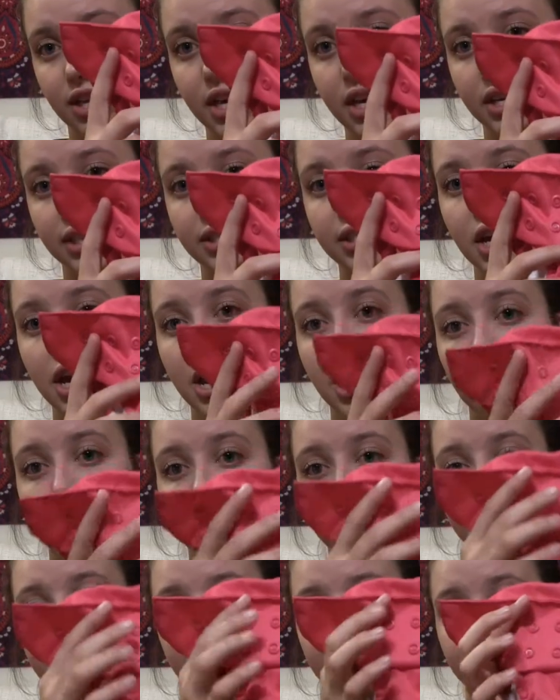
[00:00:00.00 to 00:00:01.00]
these,
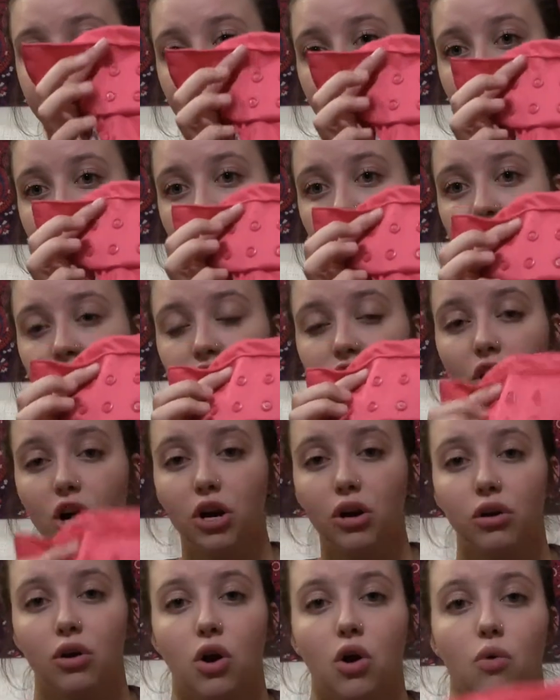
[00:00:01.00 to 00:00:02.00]
because these
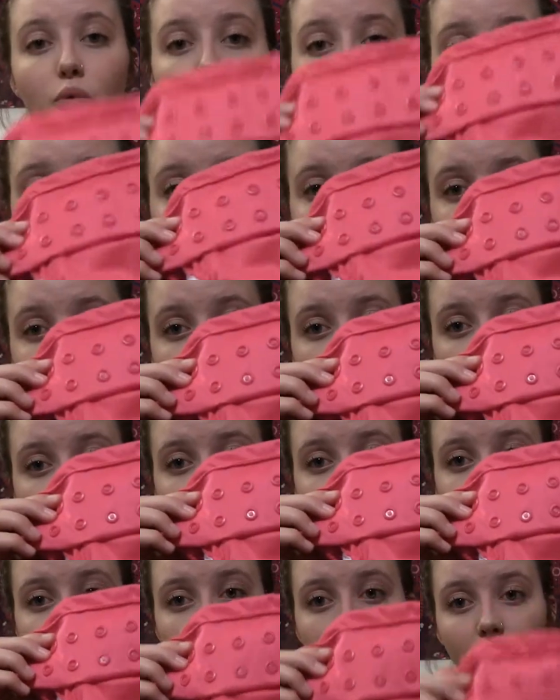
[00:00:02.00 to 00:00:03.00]
are one
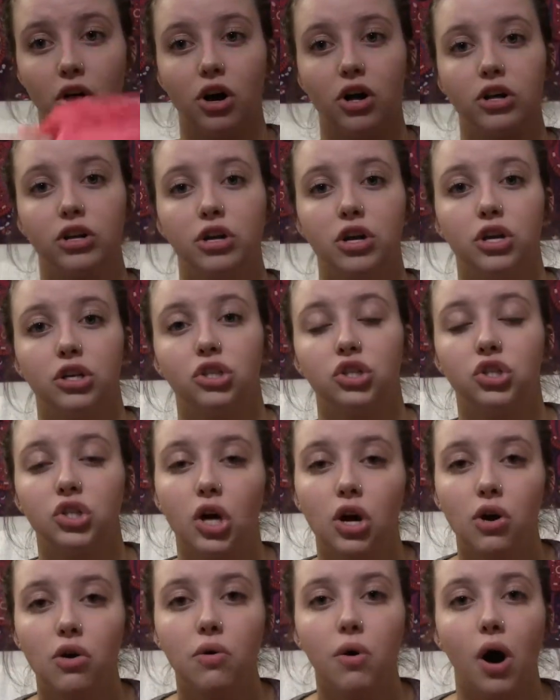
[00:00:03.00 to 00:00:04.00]
size fit all.
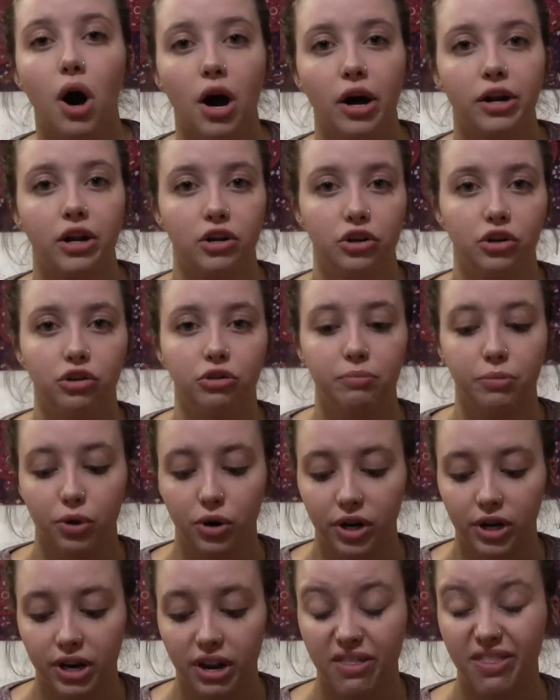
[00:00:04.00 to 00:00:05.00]
So on a
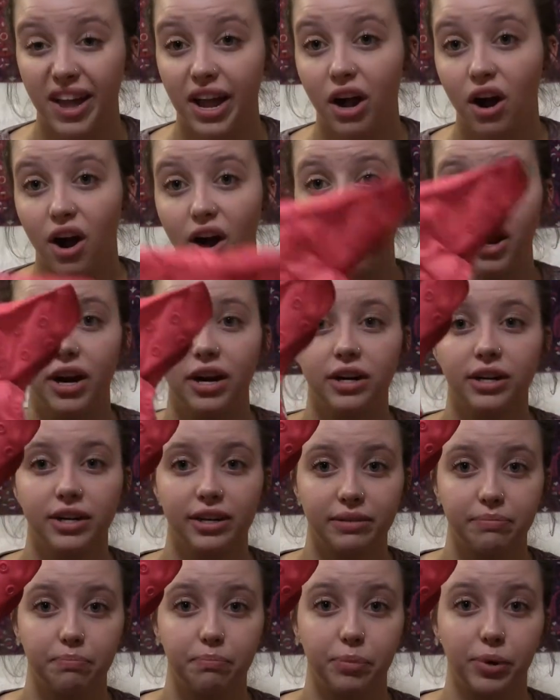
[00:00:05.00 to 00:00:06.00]
newborn, they are
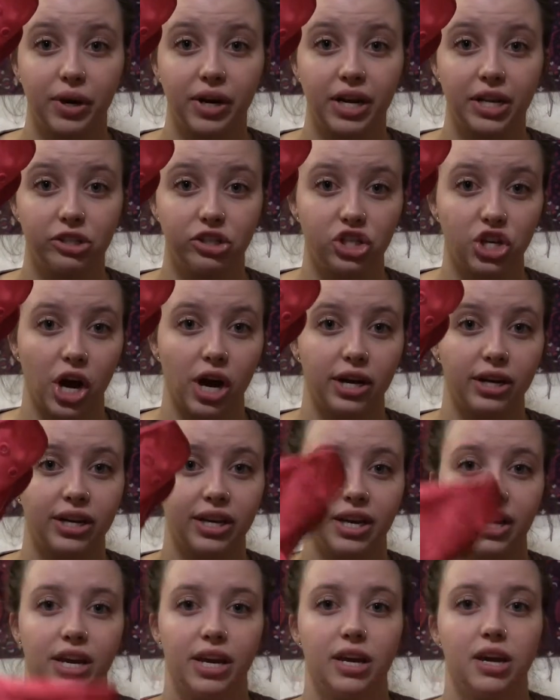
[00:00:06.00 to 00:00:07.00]
pretty
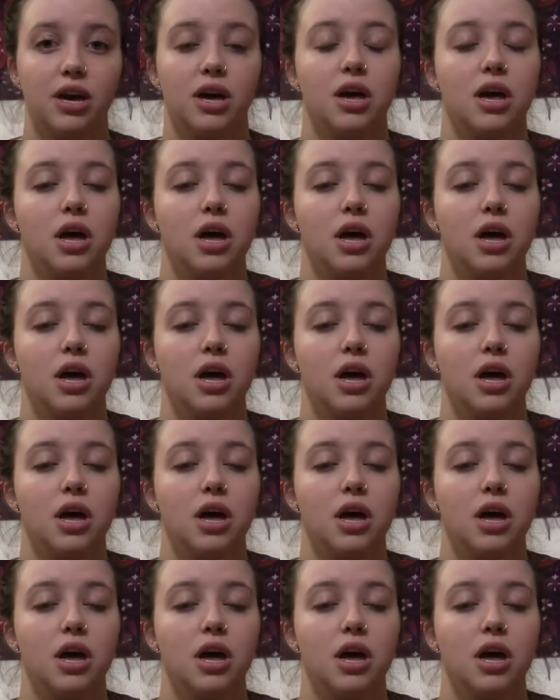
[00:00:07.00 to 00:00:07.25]
chunky,